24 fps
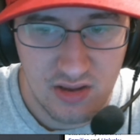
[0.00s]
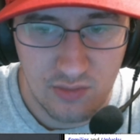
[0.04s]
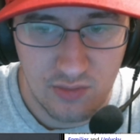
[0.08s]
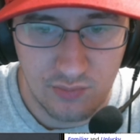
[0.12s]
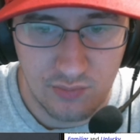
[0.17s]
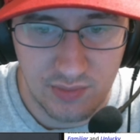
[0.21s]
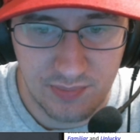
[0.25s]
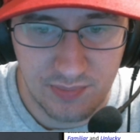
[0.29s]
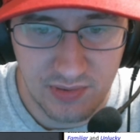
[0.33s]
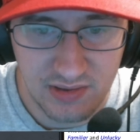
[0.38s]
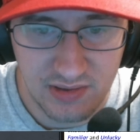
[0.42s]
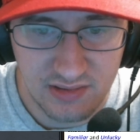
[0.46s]

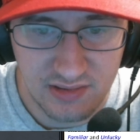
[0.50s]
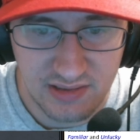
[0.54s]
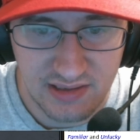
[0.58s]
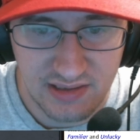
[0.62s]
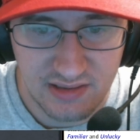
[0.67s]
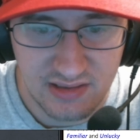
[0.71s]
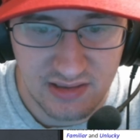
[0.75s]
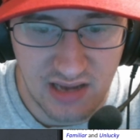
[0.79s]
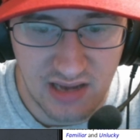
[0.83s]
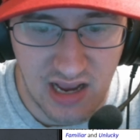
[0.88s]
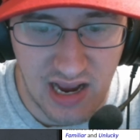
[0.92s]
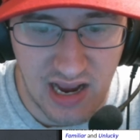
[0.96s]
We play a
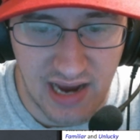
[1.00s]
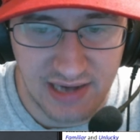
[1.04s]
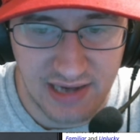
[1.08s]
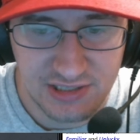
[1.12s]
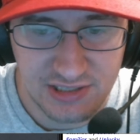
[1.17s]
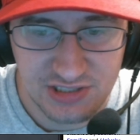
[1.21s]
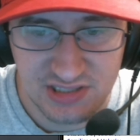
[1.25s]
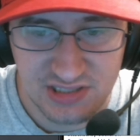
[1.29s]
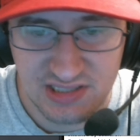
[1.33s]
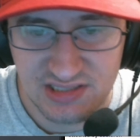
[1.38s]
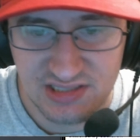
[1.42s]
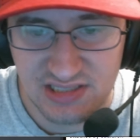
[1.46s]
land. I
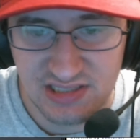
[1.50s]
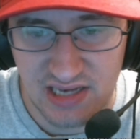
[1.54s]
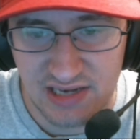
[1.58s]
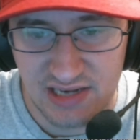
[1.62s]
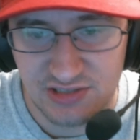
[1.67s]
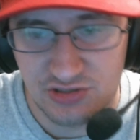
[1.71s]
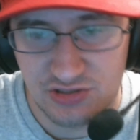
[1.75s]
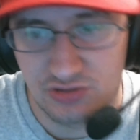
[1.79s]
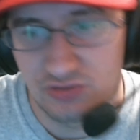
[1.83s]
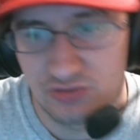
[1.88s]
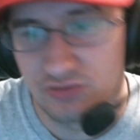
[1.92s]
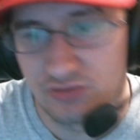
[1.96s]
just
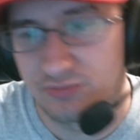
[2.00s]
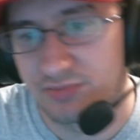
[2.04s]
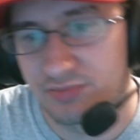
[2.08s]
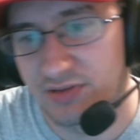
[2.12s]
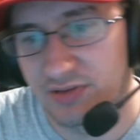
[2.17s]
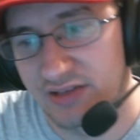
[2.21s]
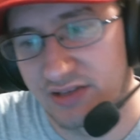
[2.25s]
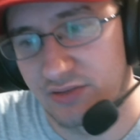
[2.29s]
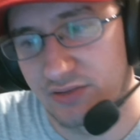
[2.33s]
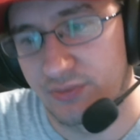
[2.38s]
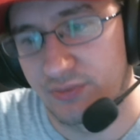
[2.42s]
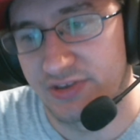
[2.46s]
decide to
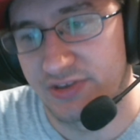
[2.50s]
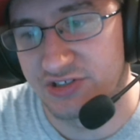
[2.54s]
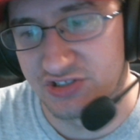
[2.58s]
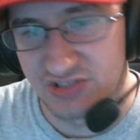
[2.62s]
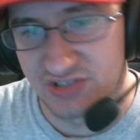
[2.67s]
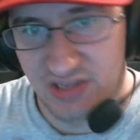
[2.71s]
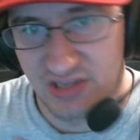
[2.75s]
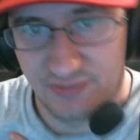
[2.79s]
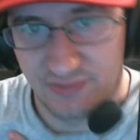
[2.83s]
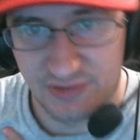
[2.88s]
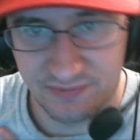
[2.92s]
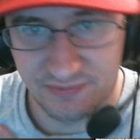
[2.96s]
play the Witch's
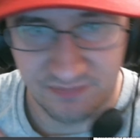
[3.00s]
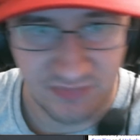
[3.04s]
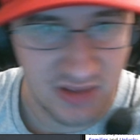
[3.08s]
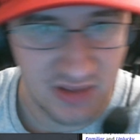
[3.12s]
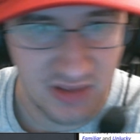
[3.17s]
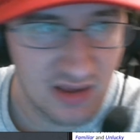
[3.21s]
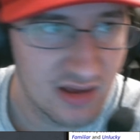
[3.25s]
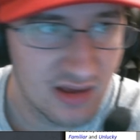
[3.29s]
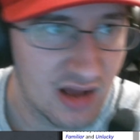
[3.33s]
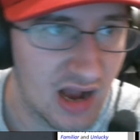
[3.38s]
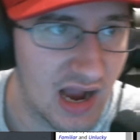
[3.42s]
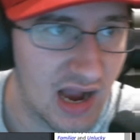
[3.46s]
Oven.
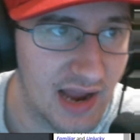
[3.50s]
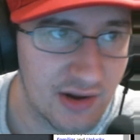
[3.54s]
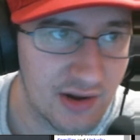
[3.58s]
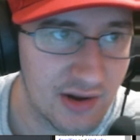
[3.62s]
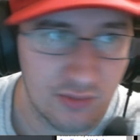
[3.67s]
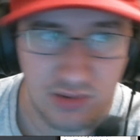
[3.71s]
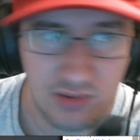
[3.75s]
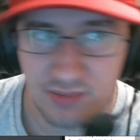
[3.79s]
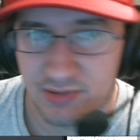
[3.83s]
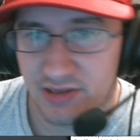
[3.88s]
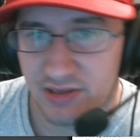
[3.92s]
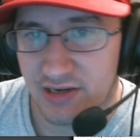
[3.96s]
I don't
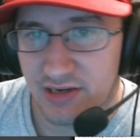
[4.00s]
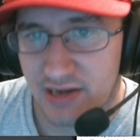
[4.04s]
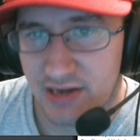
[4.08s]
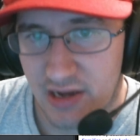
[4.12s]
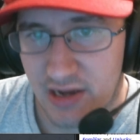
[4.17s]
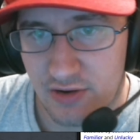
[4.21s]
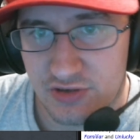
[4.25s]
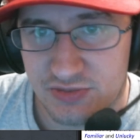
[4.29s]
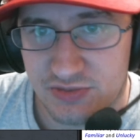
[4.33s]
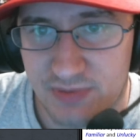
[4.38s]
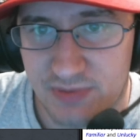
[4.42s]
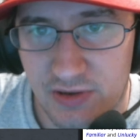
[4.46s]
want to play in a
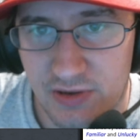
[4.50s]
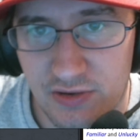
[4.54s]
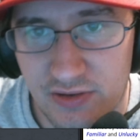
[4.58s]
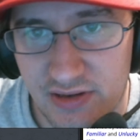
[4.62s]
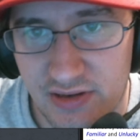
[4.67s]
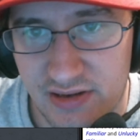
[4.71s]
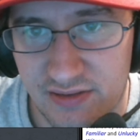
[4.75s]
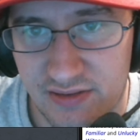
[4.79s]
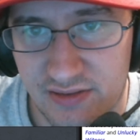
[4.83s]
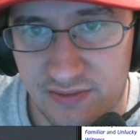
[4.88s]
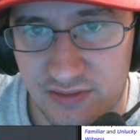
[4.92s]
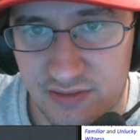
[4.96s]

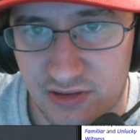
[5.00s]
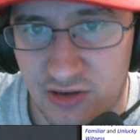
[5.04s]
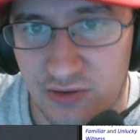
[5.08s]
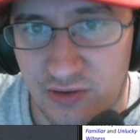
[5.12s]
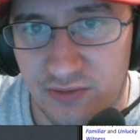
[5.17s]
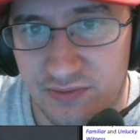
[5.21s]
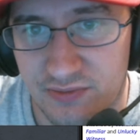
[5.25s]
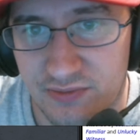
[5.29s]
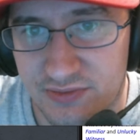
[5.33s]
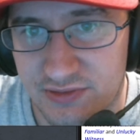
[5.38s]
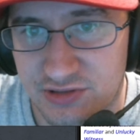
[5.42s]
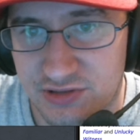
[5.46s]

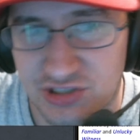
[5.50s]
counterspell.